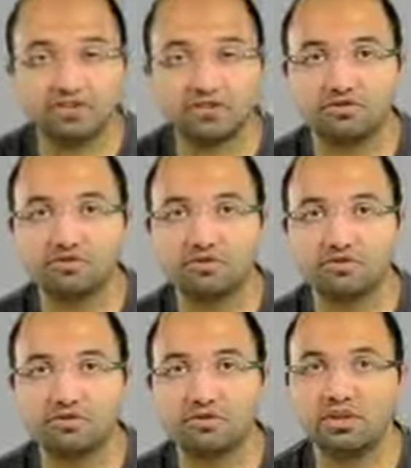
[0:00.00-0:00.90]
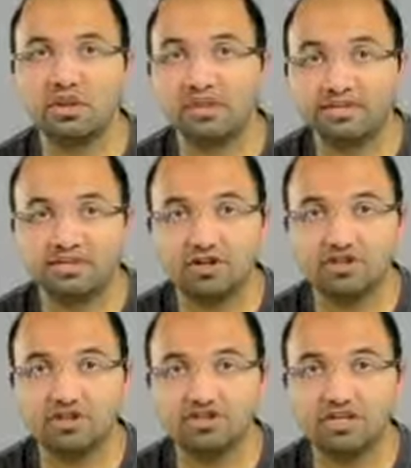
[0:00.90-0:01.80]
servers or the database
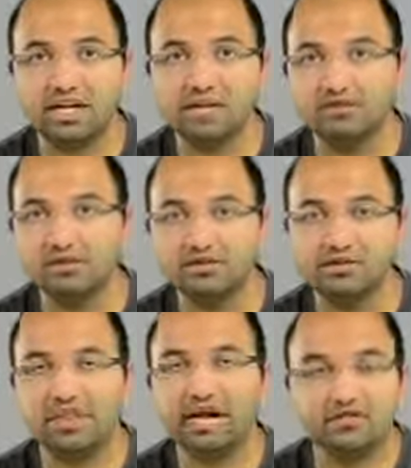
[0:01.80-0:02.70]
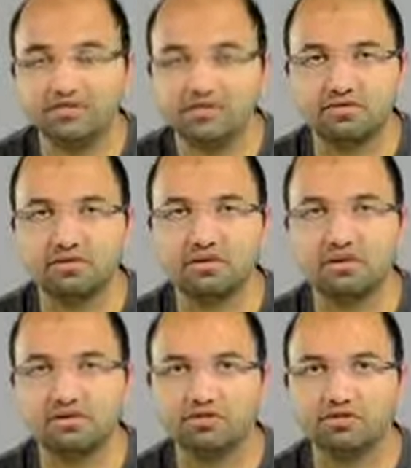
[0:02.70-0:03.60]
servers that have to deal with thousands of
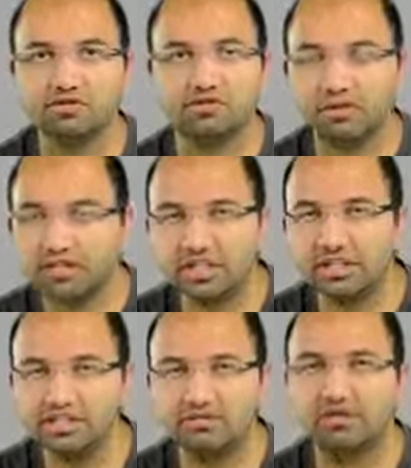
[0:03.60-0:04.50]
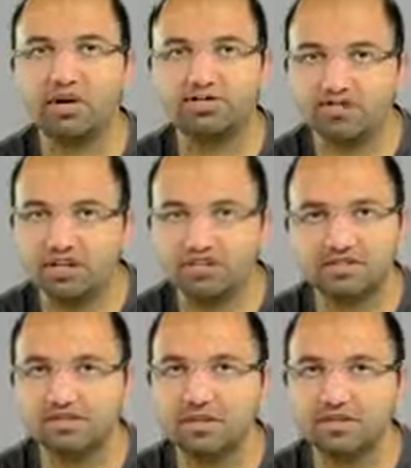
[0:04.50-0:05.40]
concurrent users doing tons of writes,
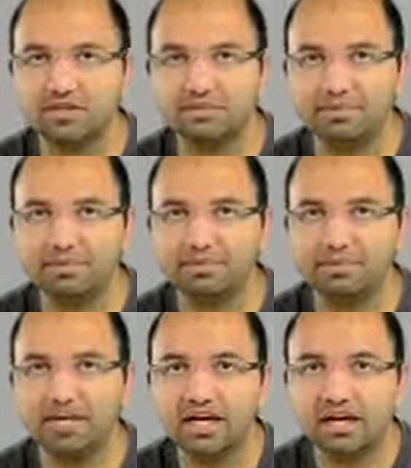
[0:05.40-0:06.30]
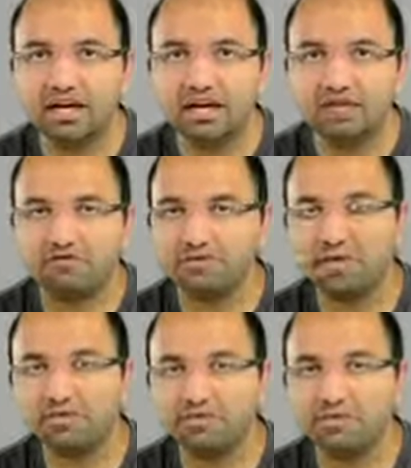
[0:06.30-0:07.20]
tons of table updates? For
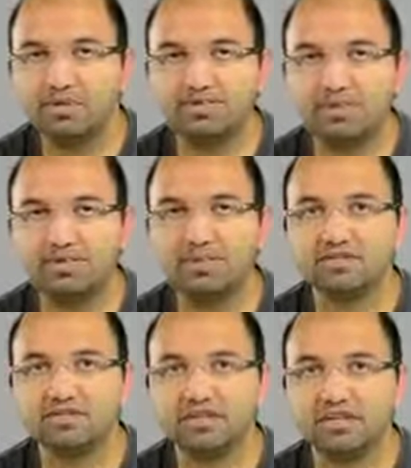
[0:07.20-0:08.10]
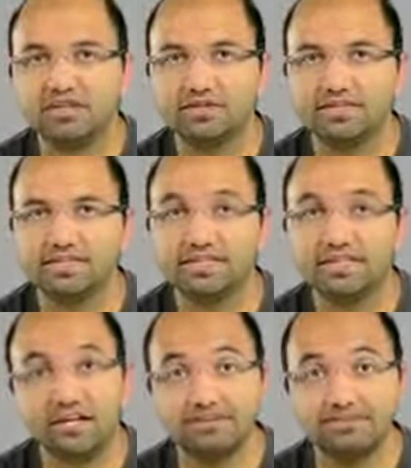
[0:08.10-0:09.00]
them, 3,000 to 5,000 cycles isn't
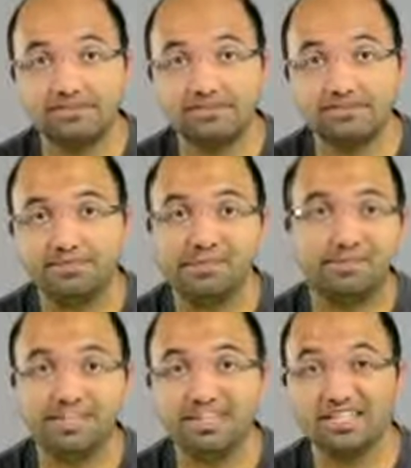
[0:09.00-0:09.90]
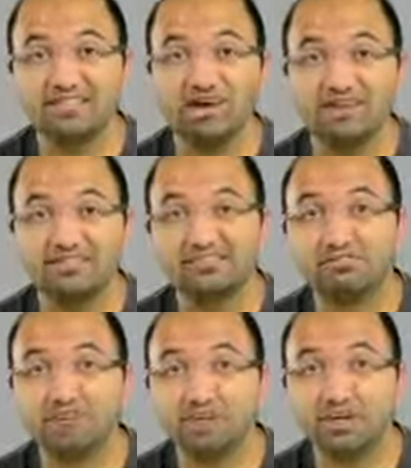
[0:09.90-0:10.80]
enough. You'll be killing drives
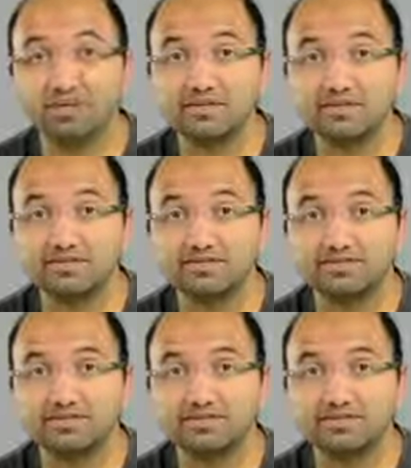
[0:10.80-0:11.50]
every few months.